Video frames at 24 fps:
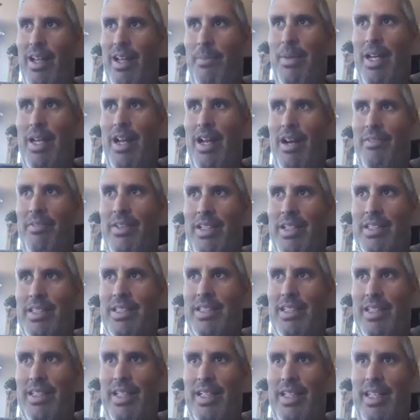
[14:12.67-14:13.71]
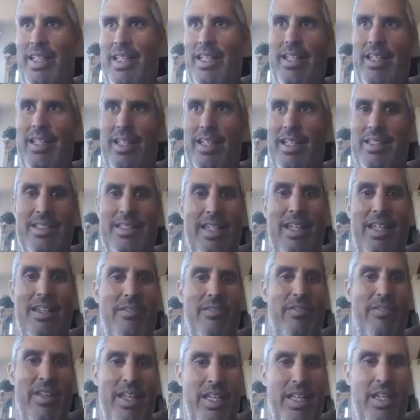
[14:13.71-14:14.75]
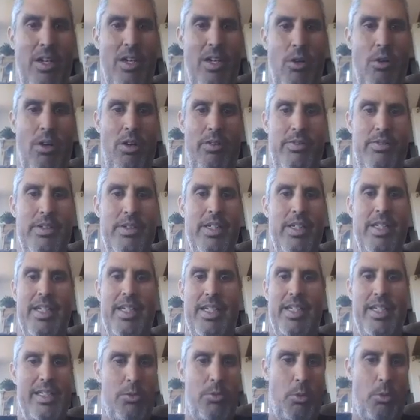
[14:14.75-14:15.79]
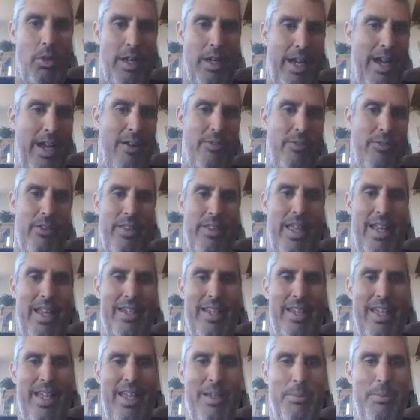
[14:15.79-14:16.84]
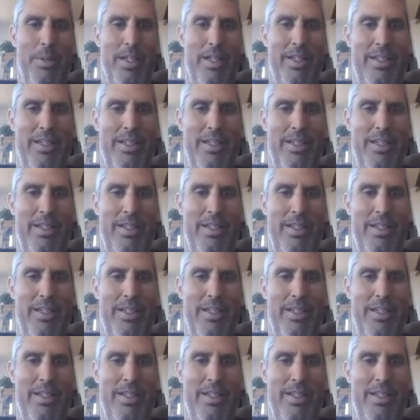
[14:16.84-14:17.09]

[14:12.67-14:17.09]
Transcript: I mean, obviously a kid can send a video of his workout for that day, but